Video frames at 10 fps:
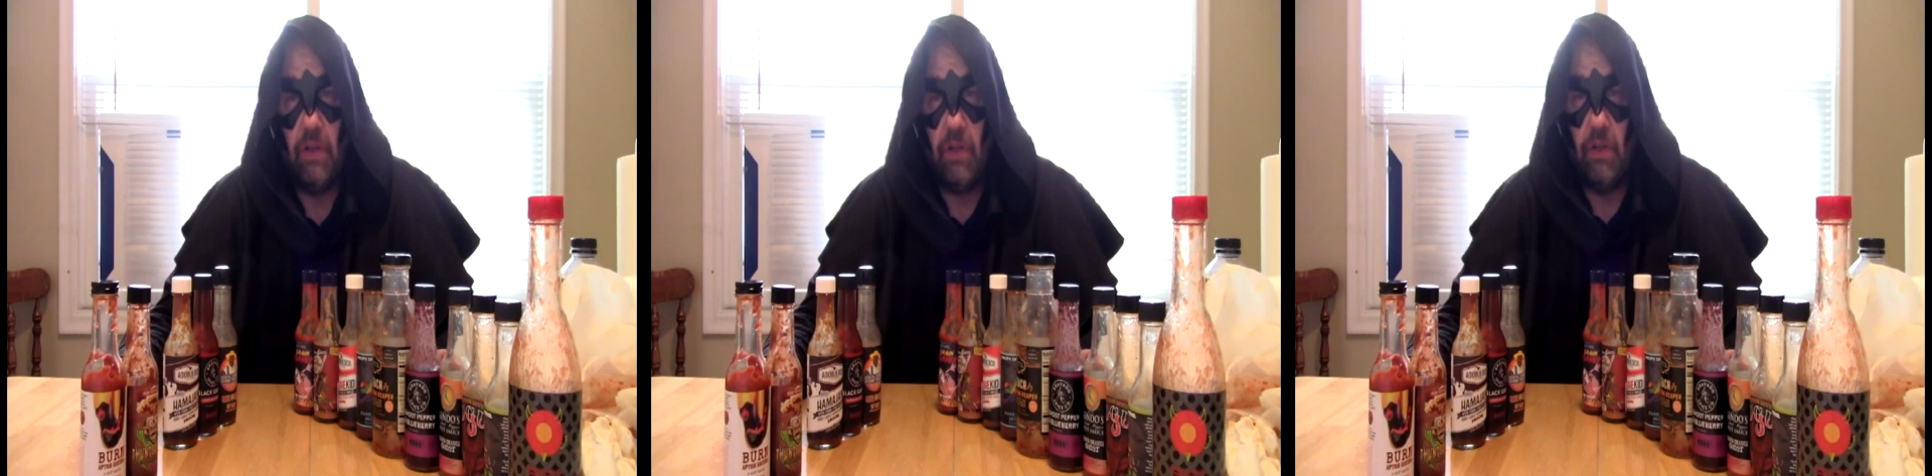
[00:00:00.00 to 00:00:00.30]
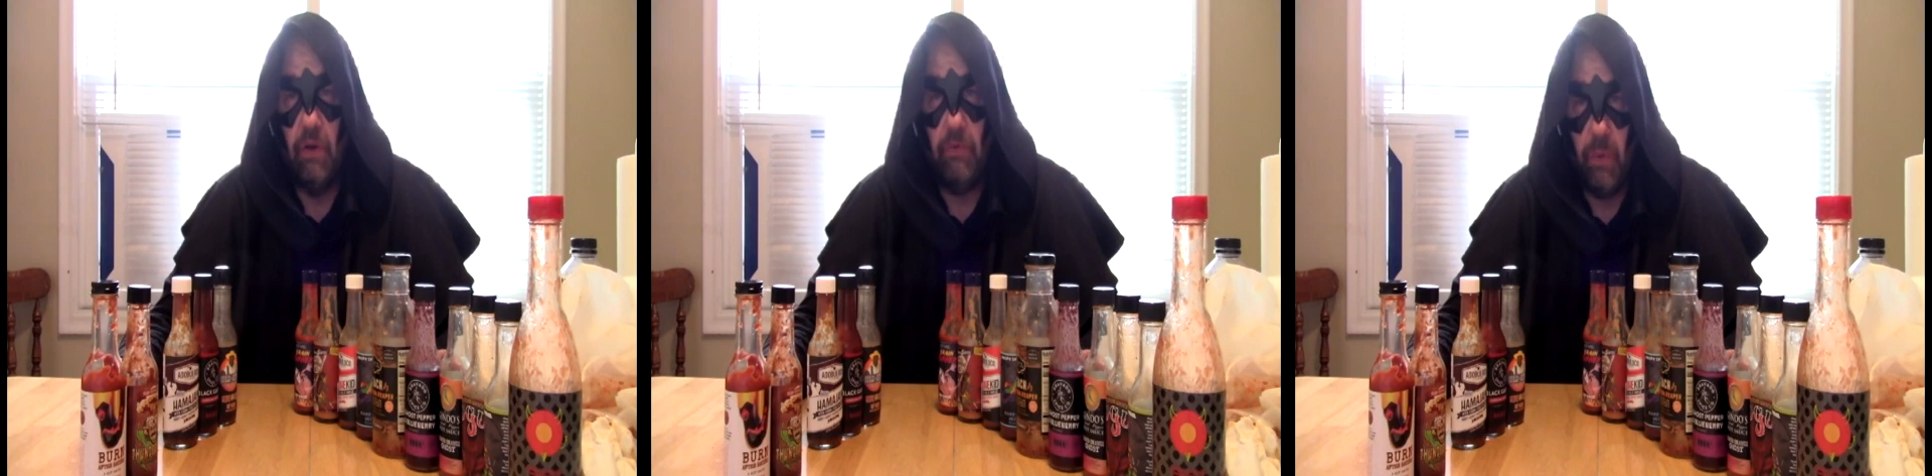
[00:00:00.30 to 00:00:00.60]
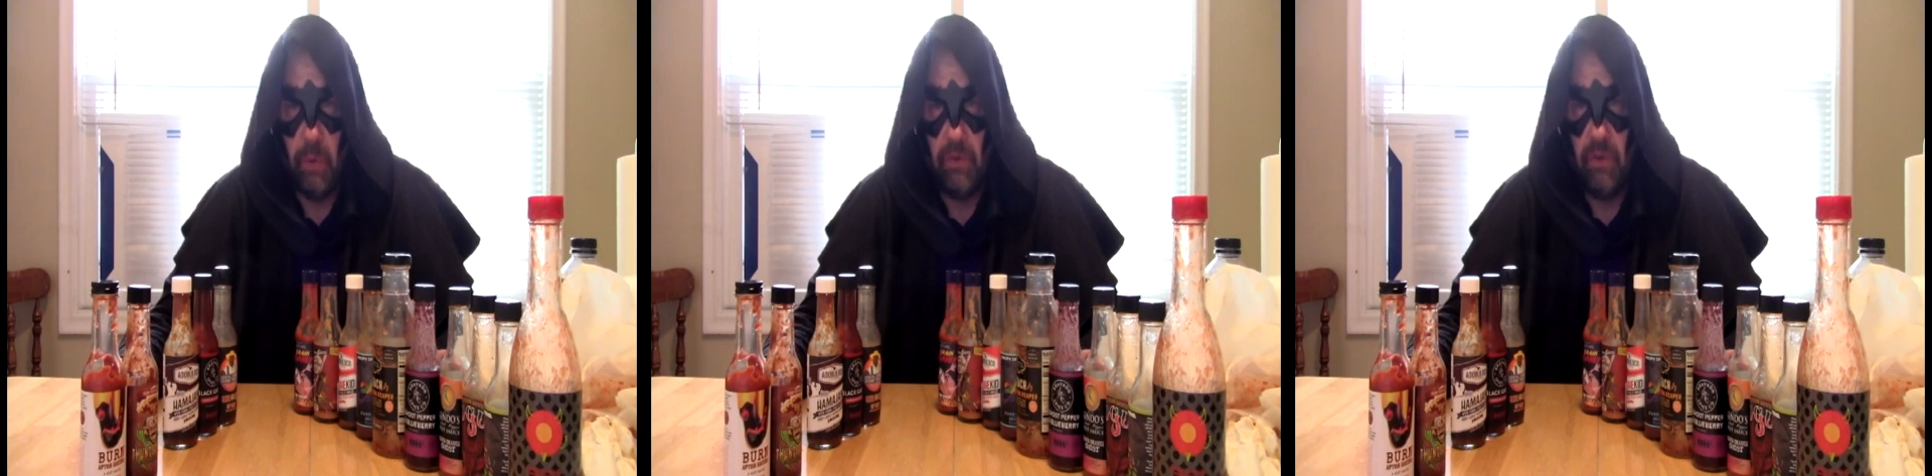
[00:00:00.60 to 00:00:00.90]
go
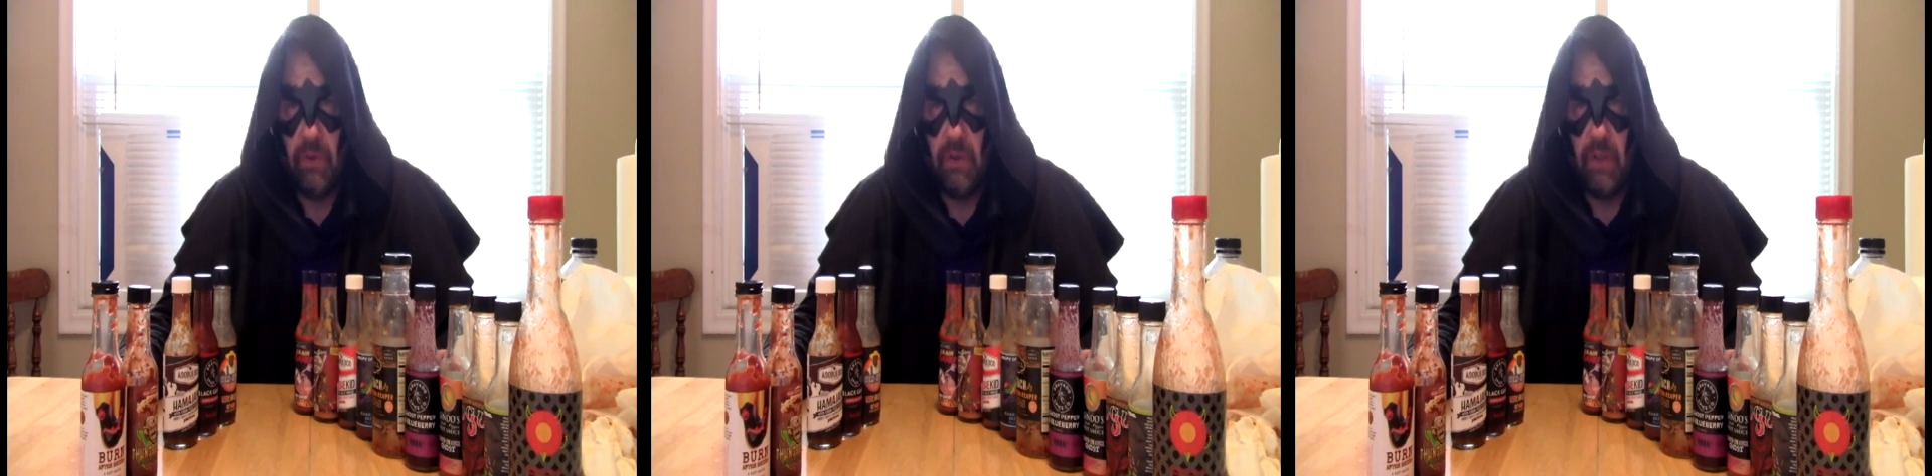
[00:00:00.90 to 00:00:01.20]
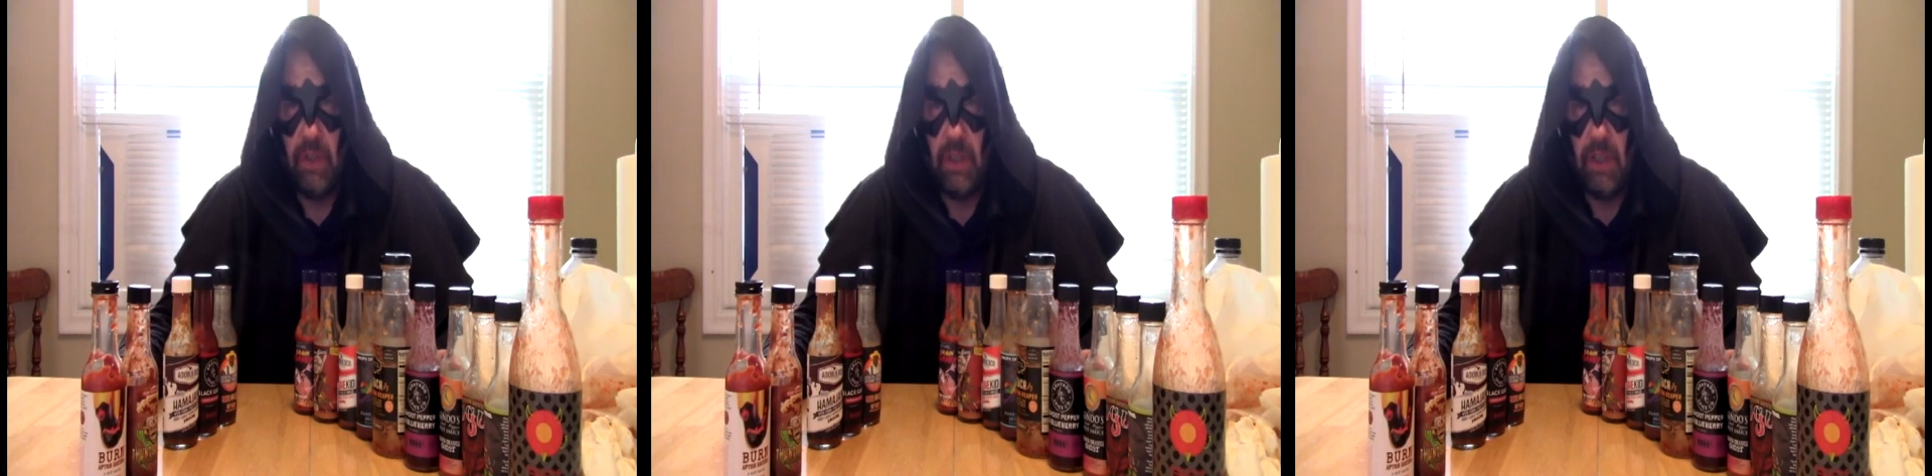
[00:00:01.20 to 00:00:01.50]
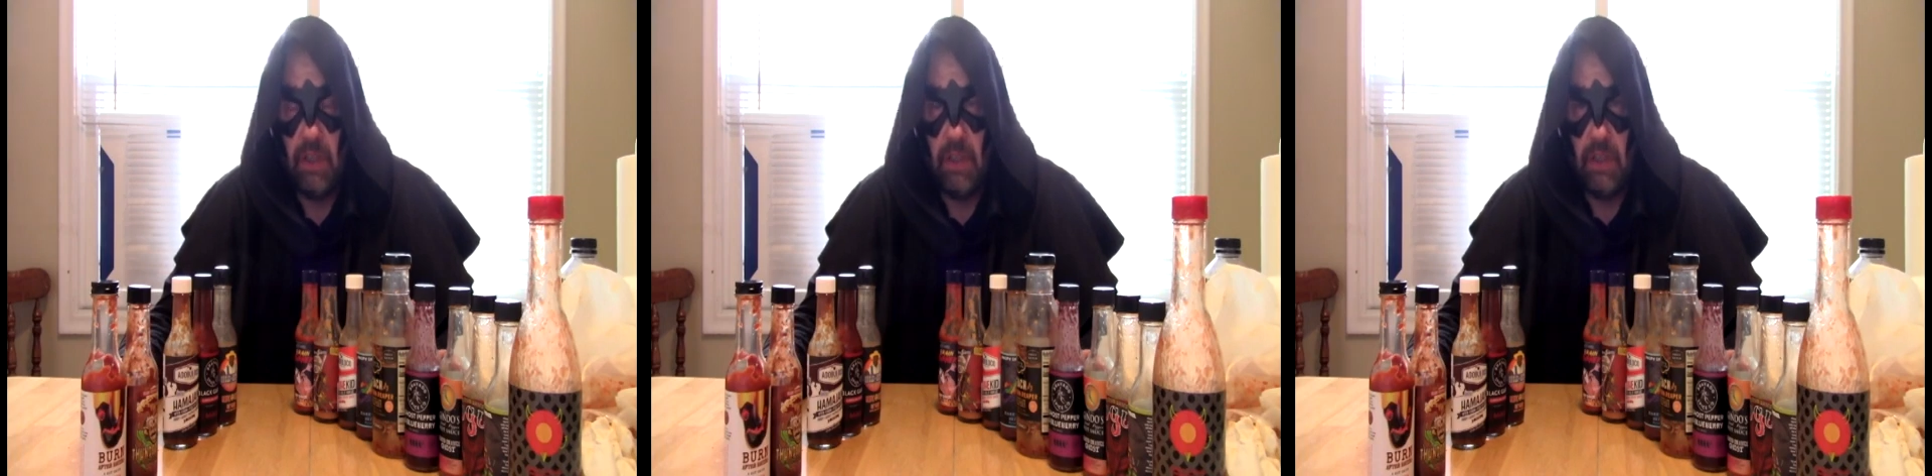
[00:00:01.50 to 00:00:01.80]

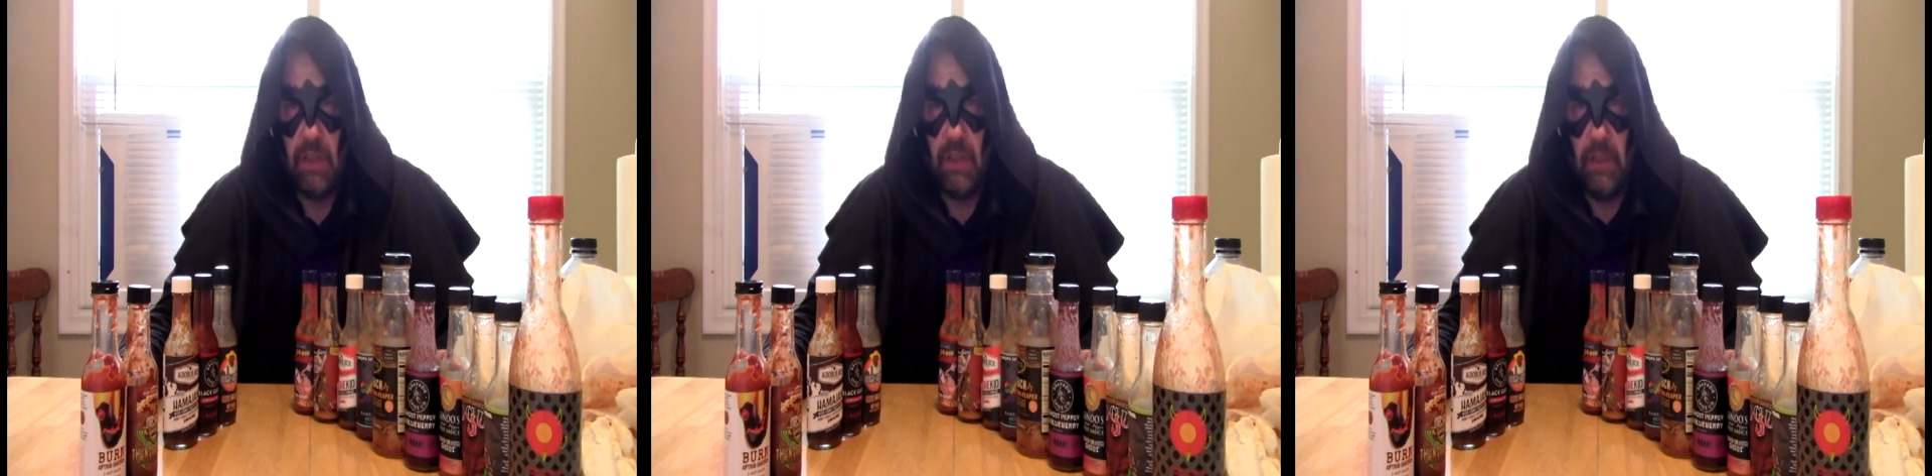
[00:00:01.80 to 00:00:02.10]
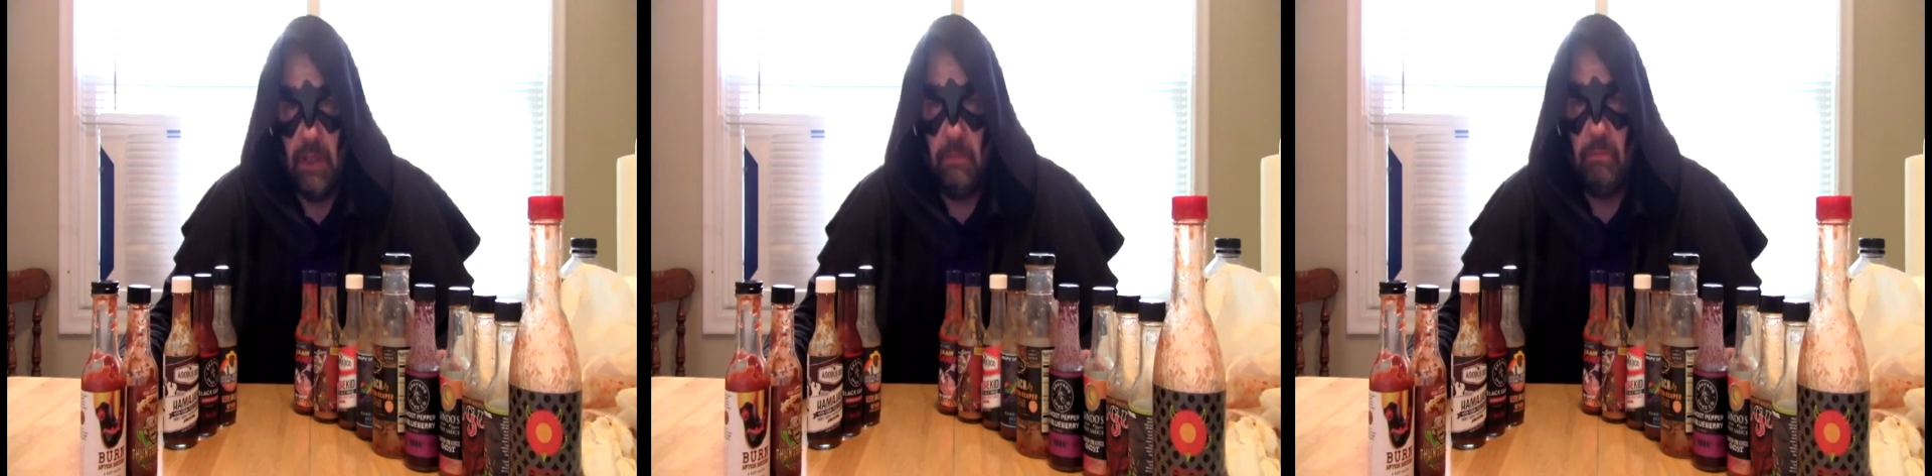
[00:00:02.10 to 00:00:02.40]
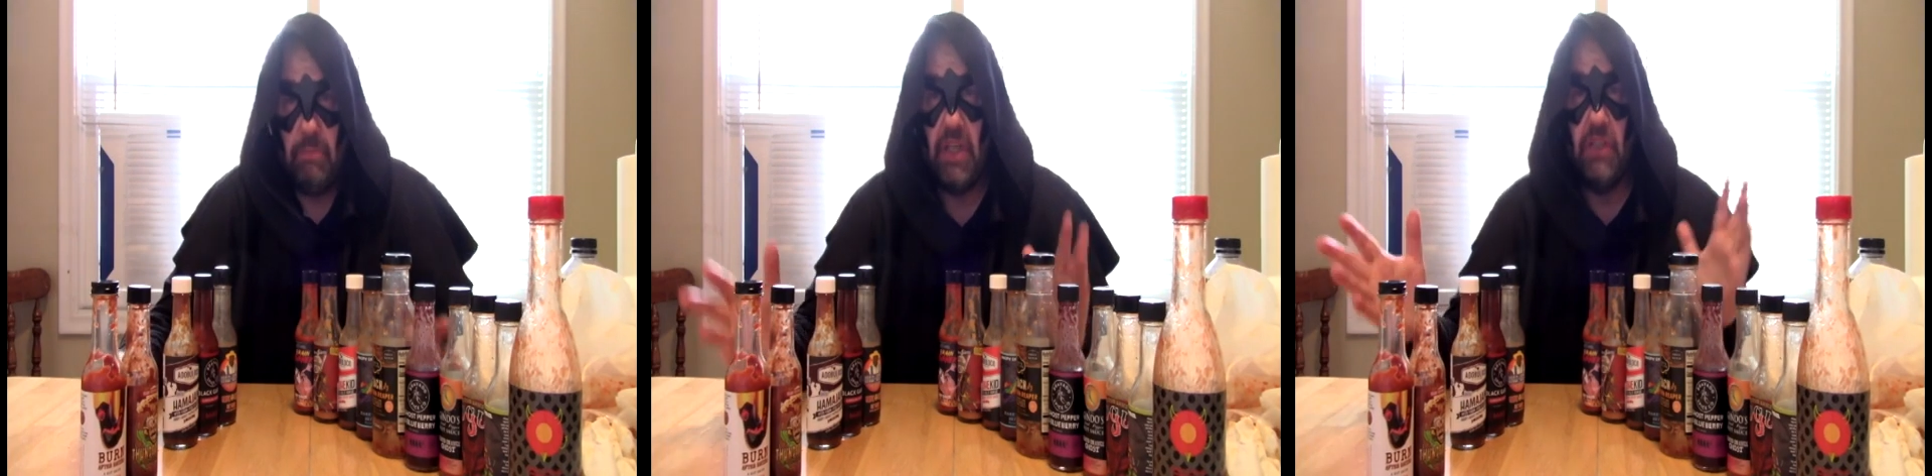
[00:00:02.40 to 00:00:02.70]
forth
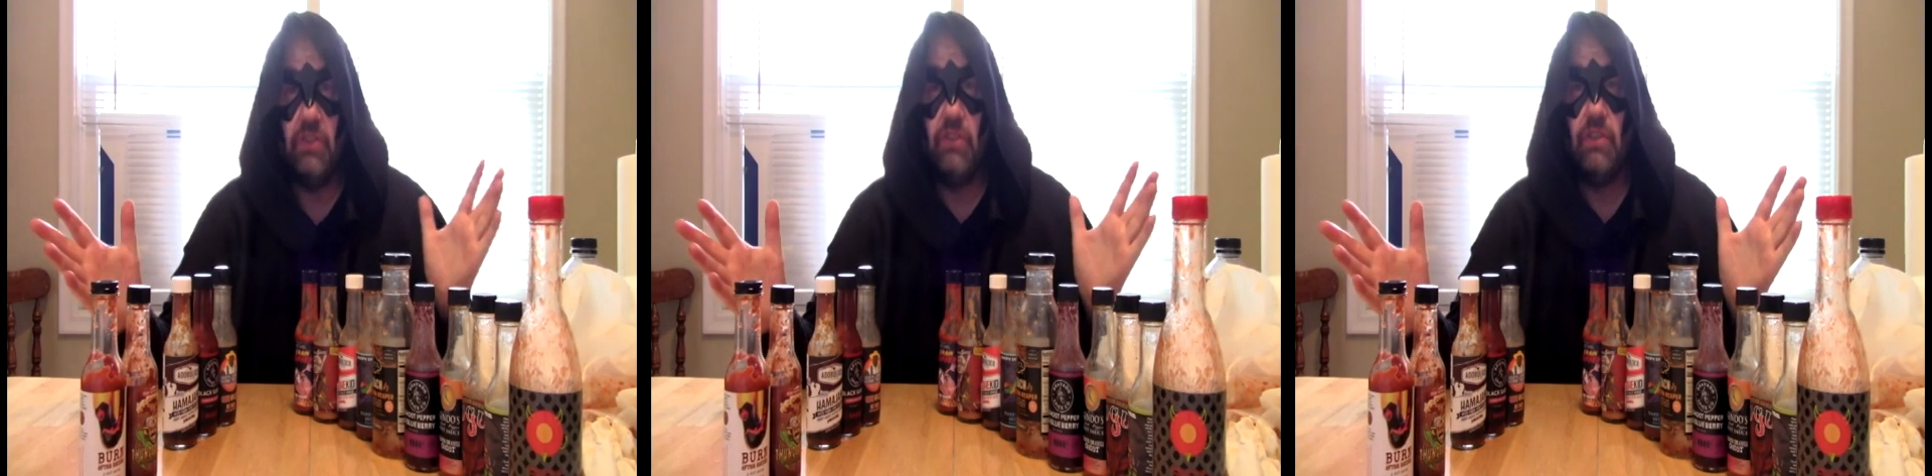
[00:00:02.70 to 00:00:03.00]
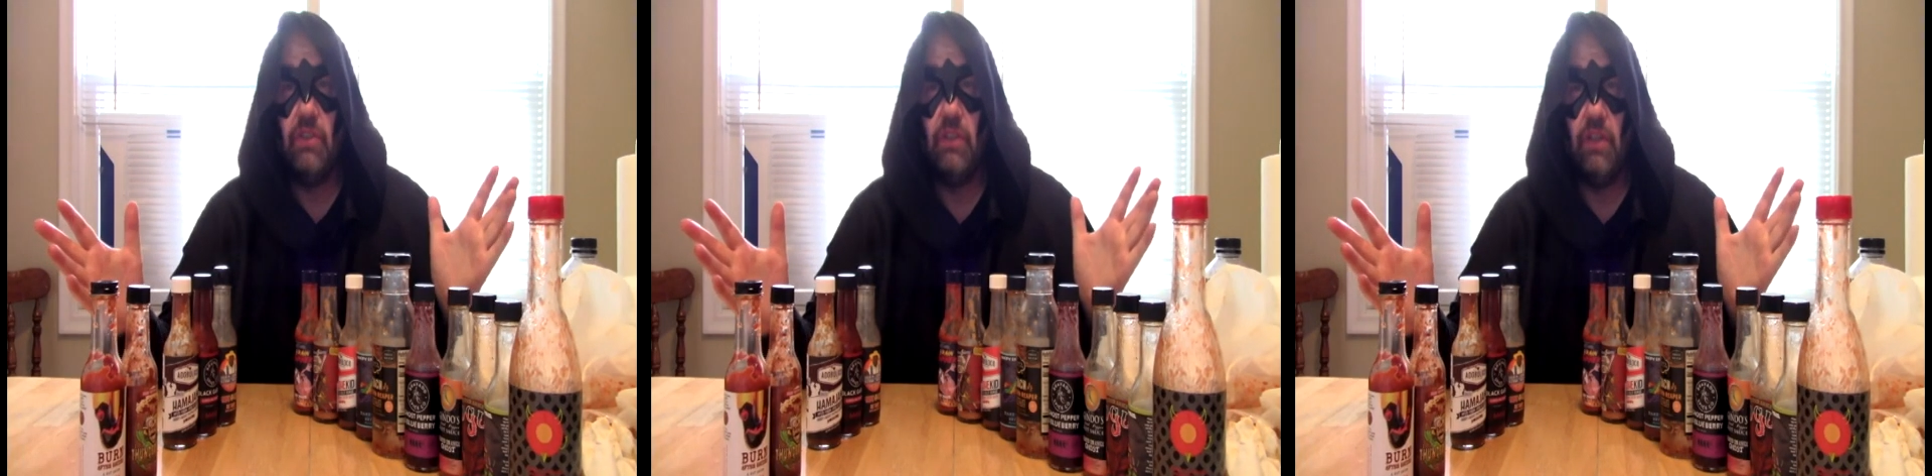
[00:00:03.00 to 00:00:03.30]
in peace